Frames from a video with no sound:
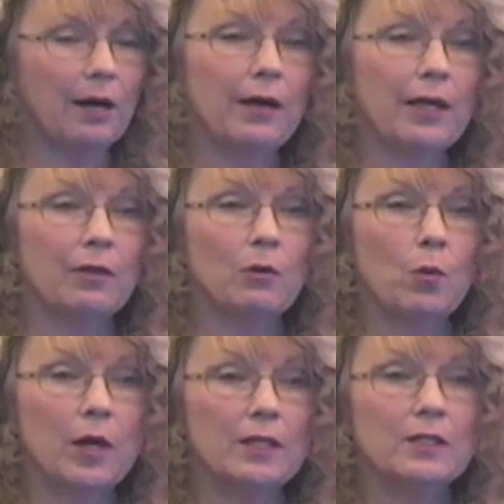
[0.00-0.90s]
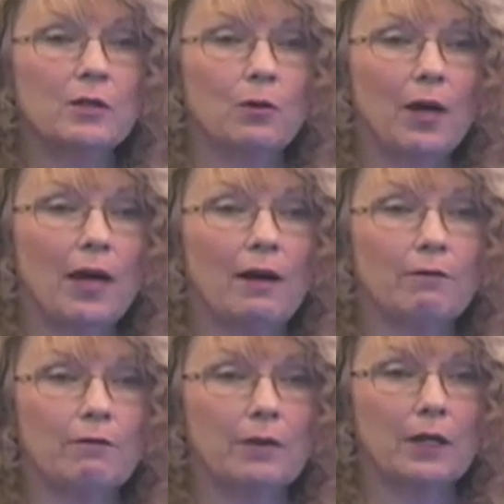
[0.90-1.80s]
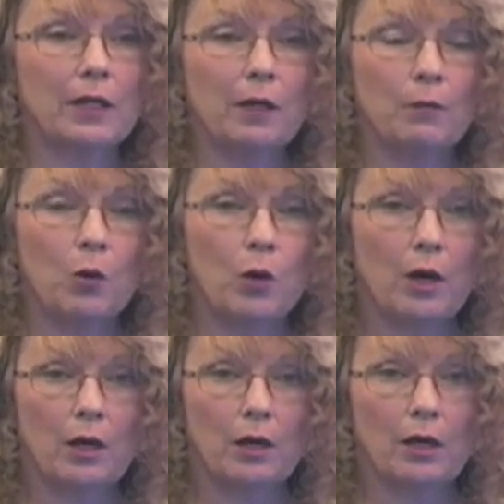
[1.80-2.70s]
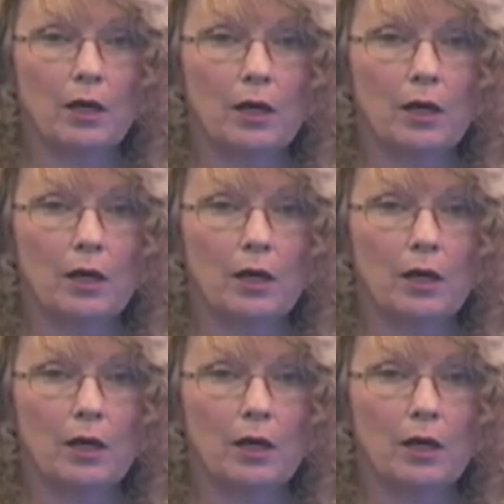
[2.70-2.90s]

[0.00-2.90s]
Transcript: In the ones who have a little more